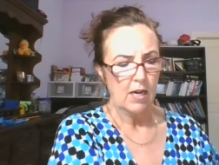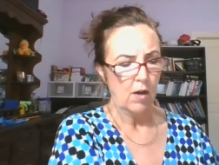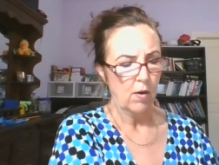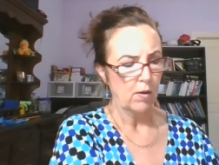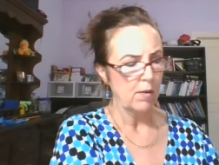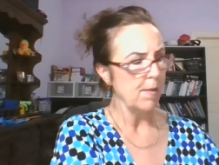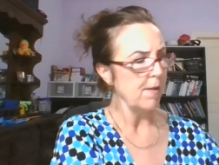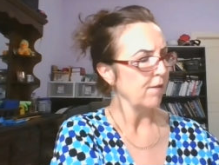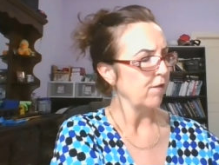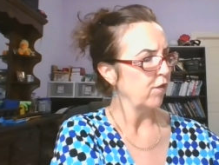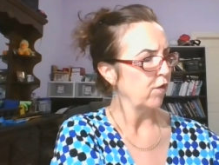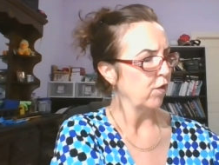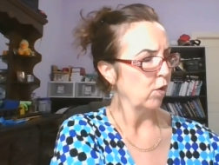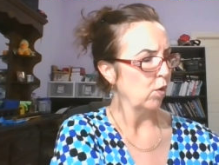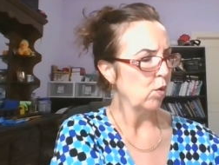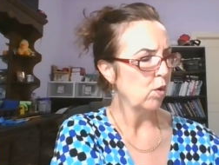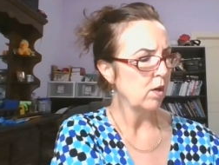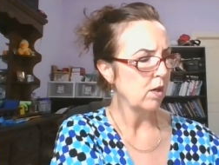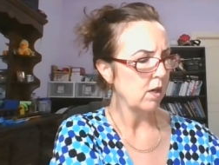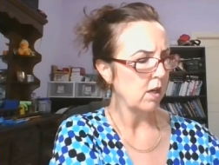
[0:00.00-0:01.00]
What about
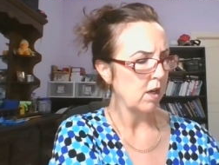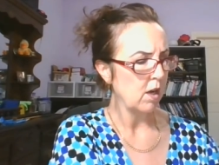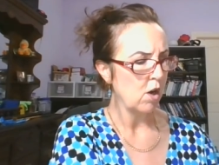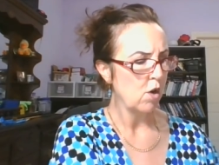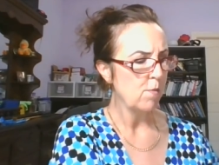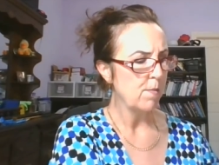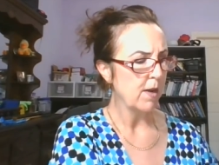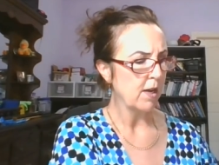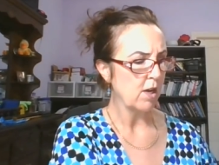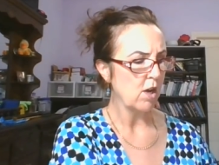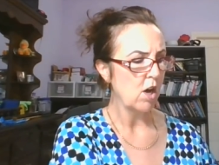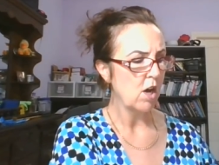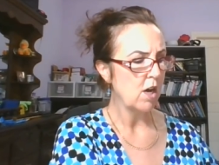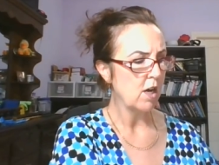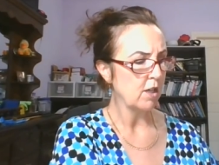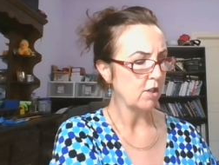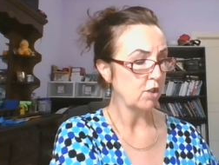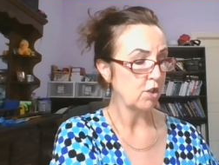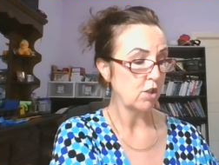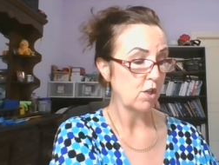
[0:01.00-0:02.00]
Florida? Oh my
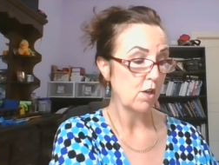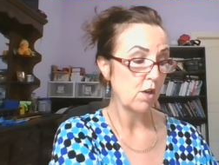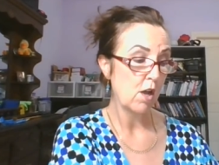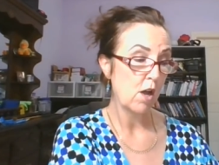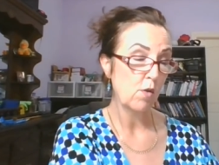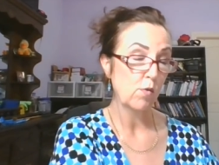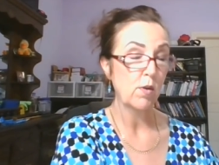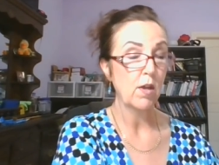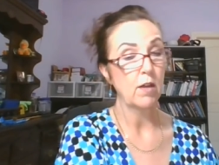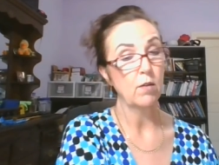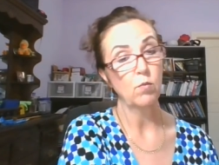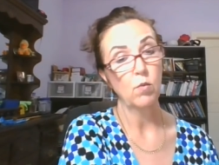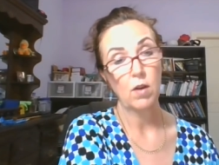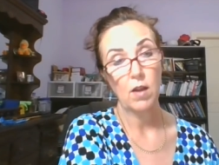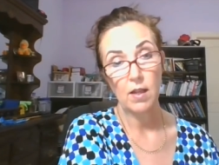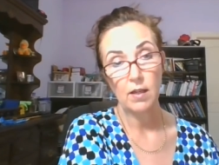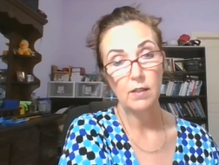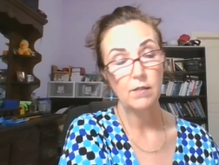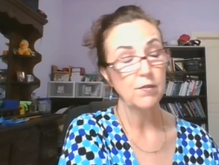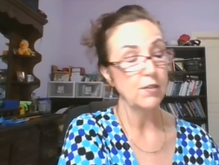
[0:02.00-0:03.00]
gosh. Okay, well,
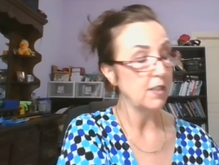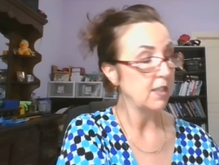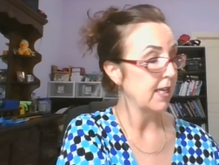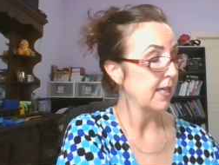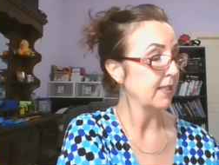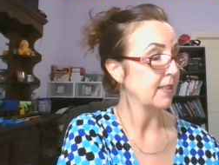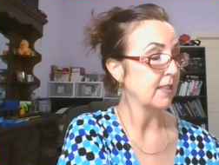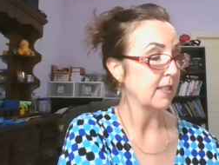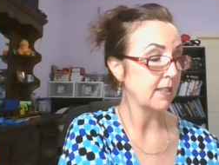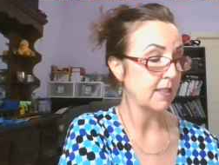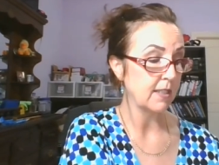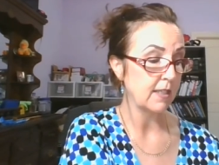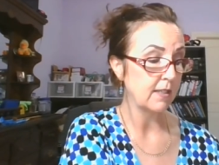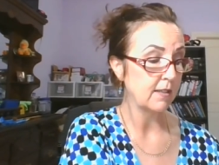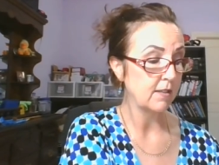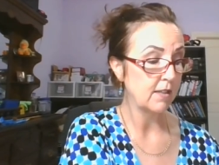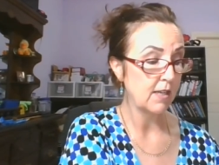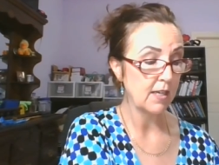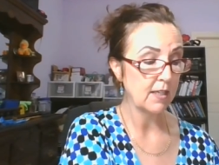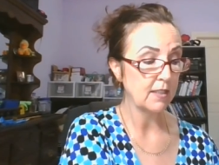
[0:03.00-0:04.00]
I live in Texas,
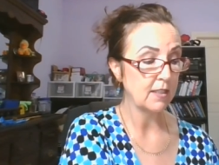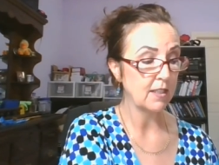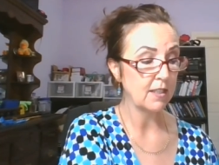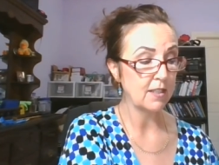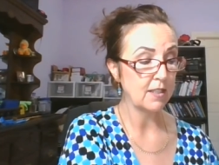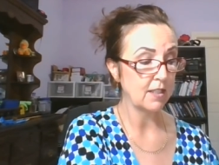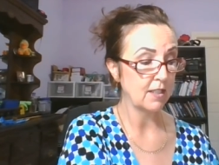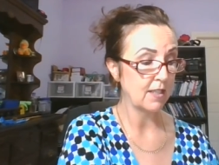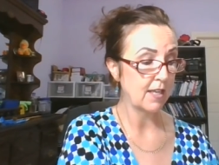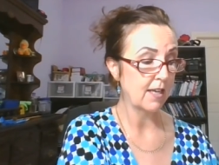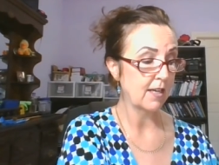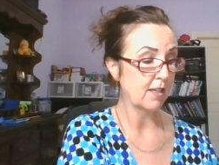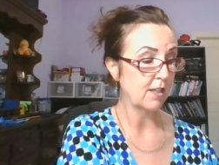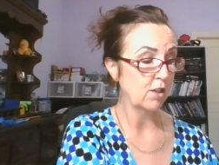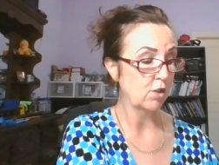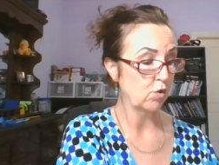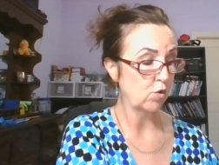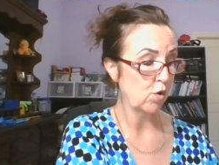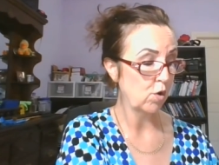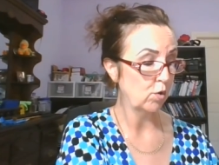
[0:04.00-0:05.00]
and Texas is out of
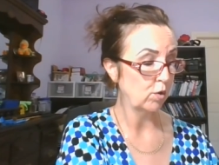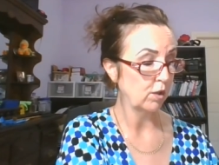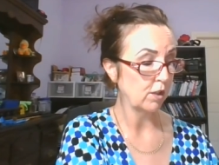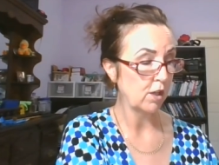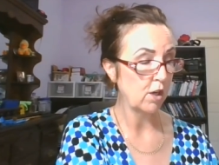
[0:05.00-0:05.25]
control